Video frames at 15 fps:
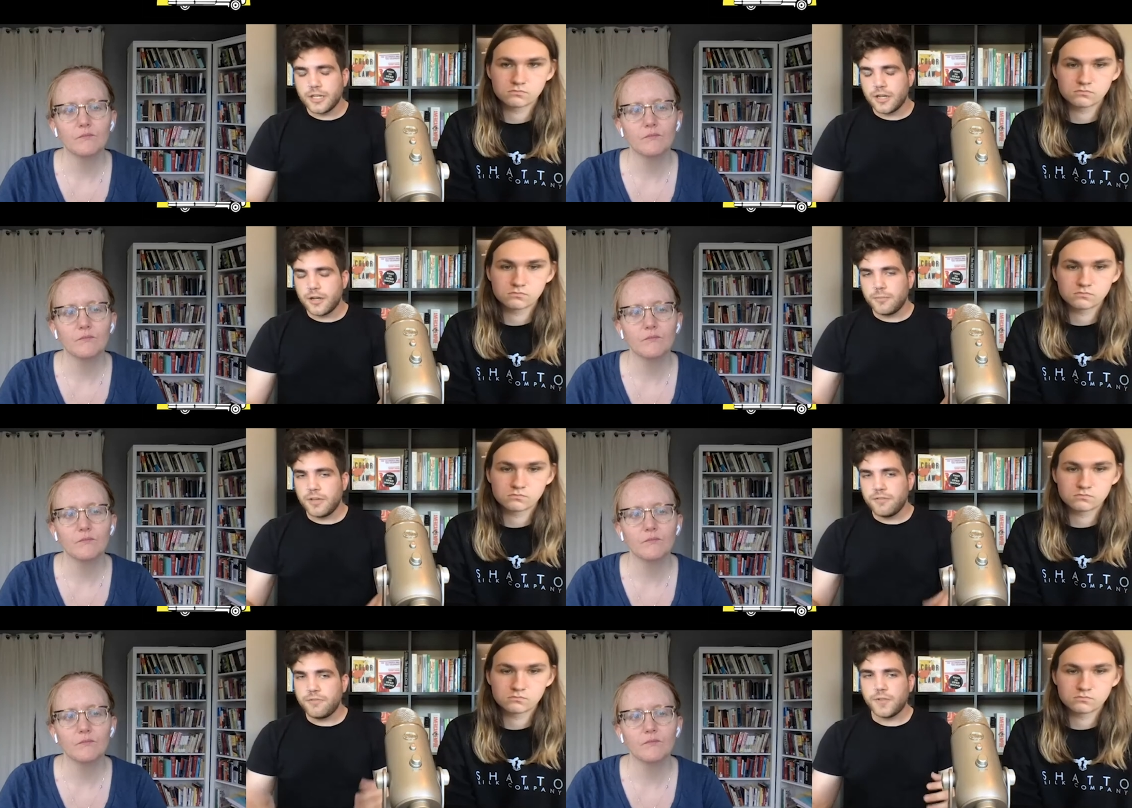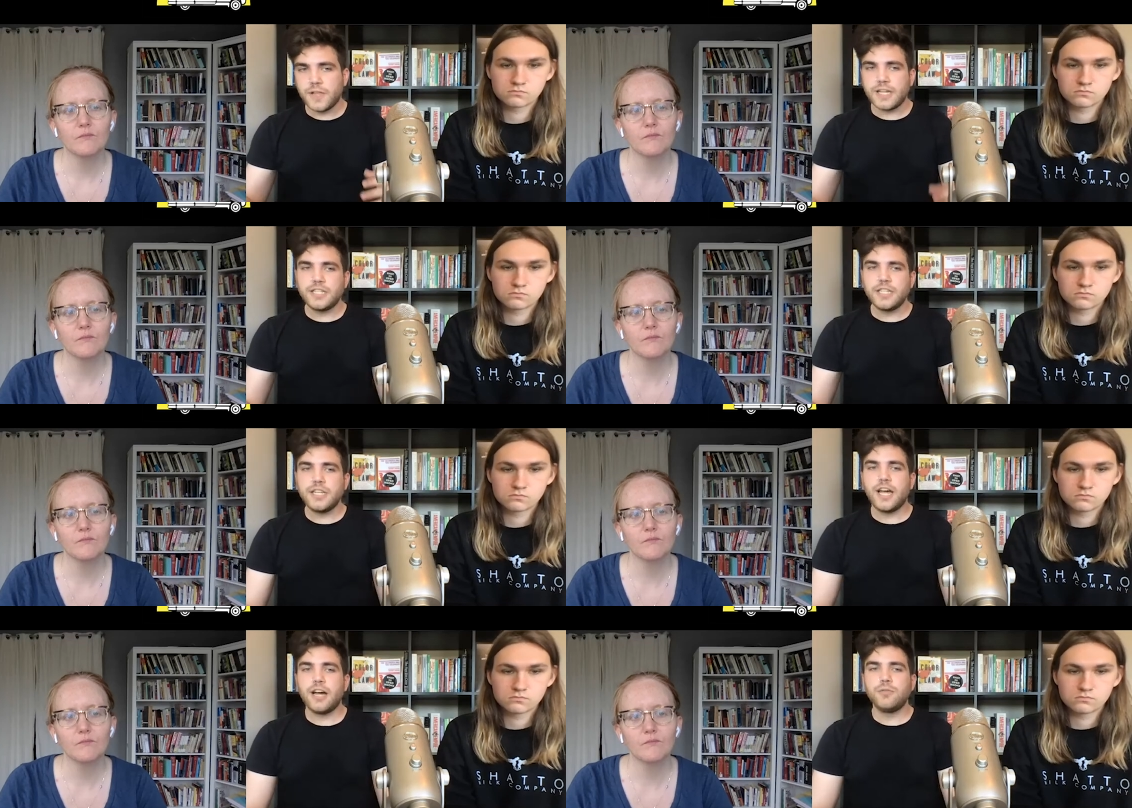Speaker 1: um, if
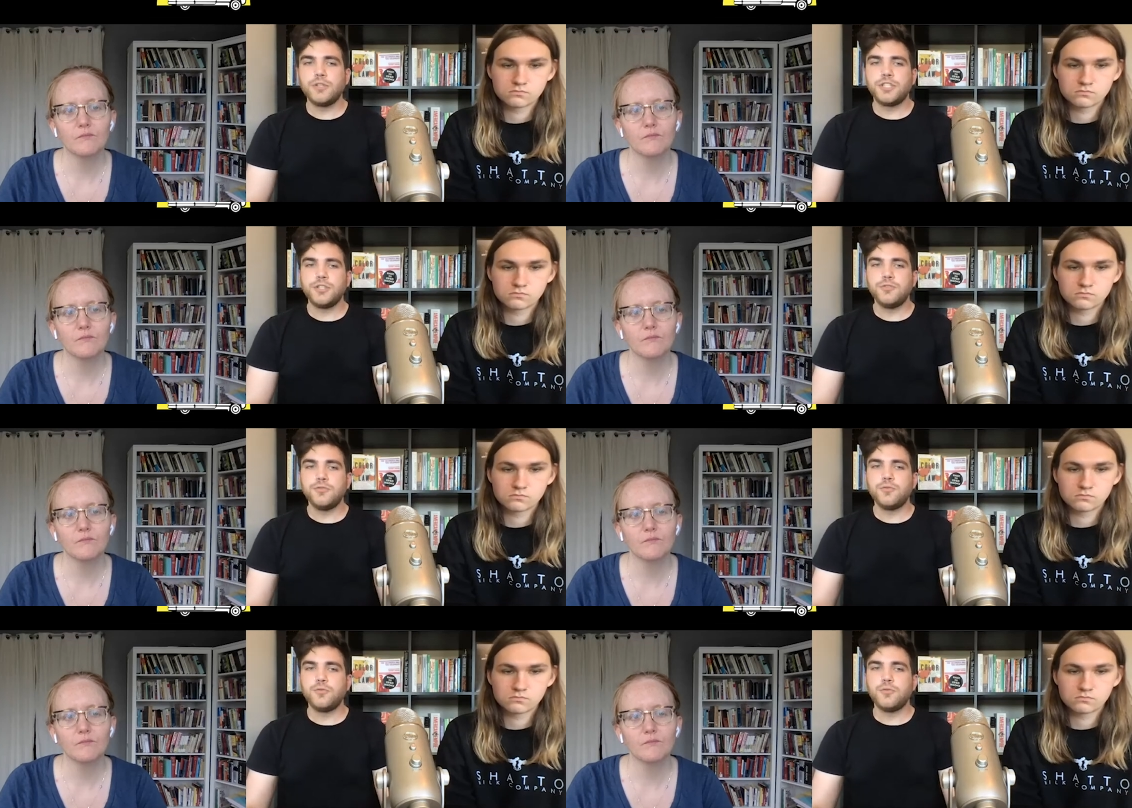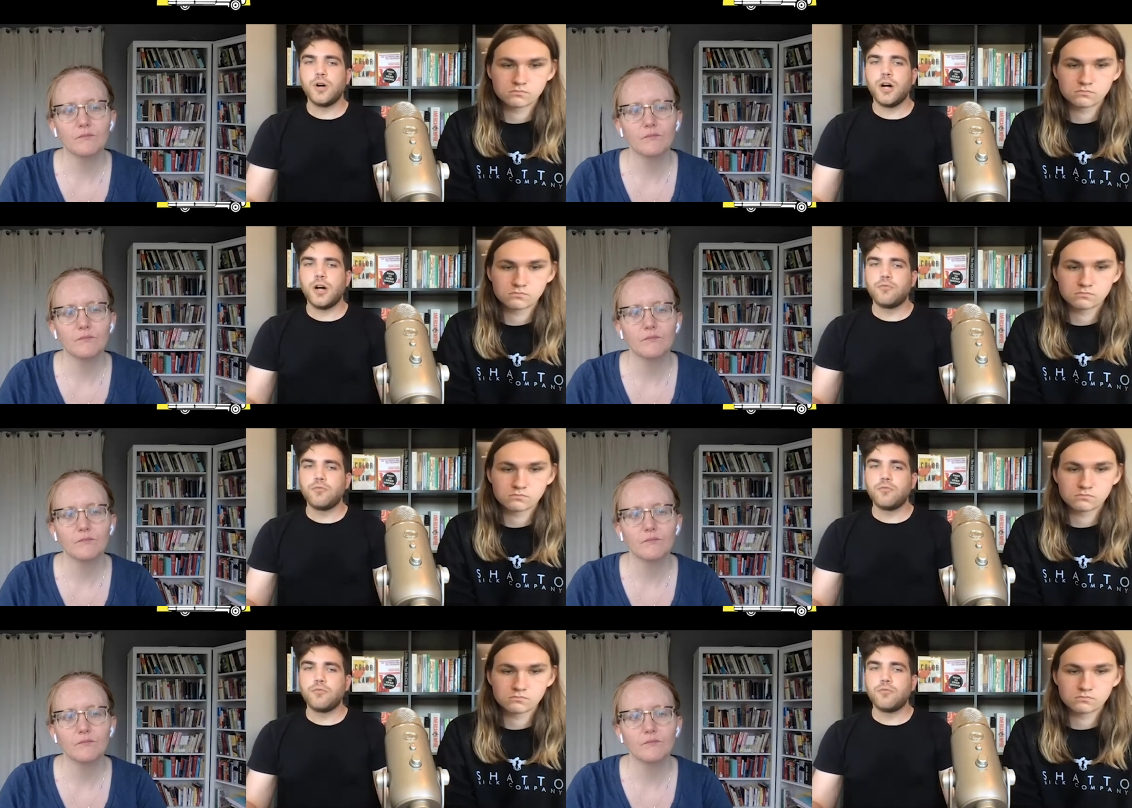elected, how would you uh,